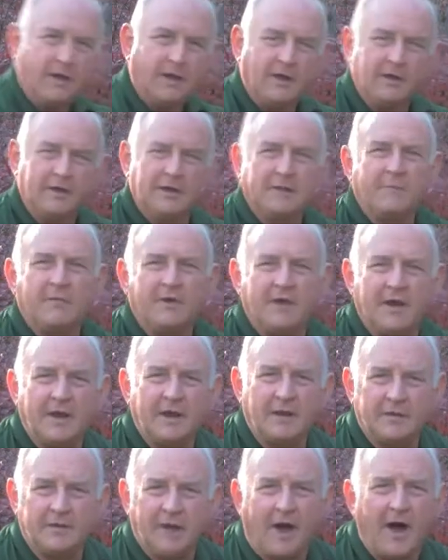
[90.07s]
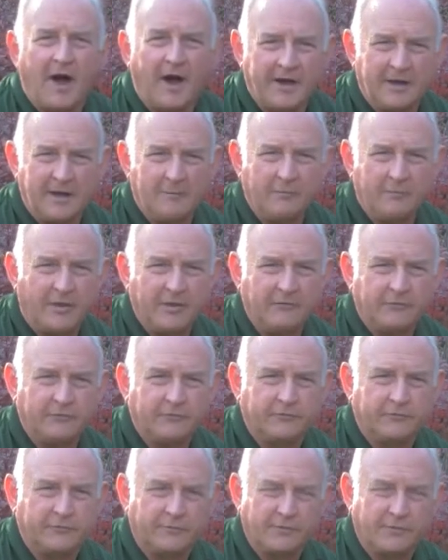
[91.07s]
eliminate the hiding
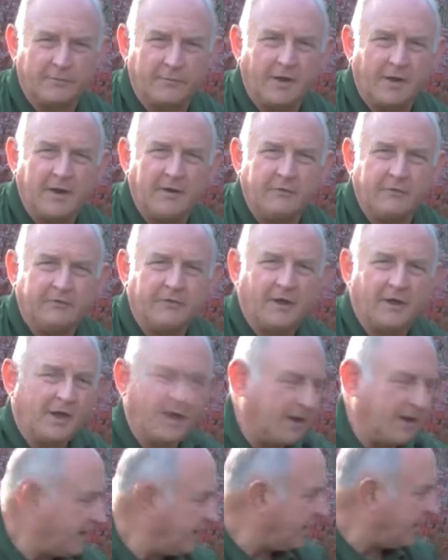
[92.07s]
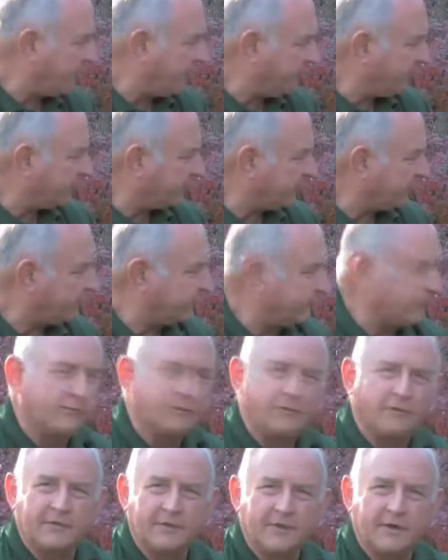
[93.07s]
places for the mice and help to
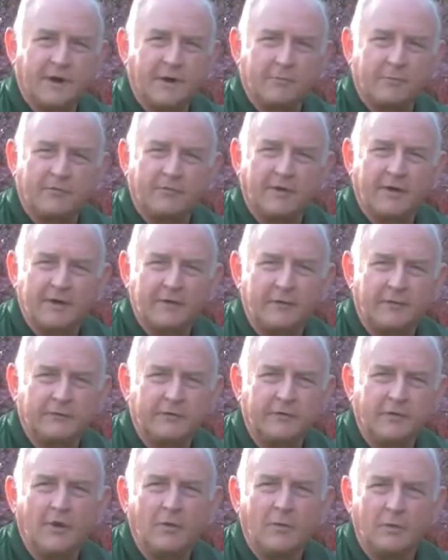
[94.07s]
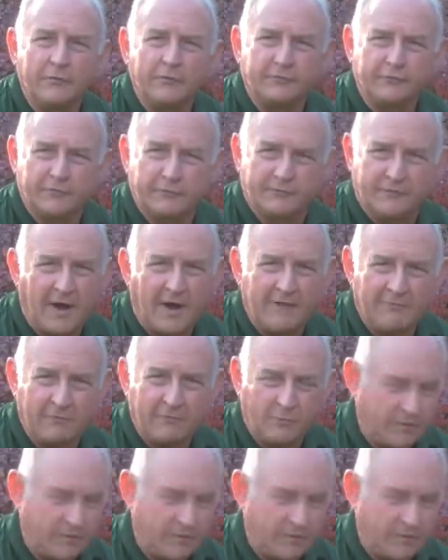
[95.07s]
ensure that our perennials will survive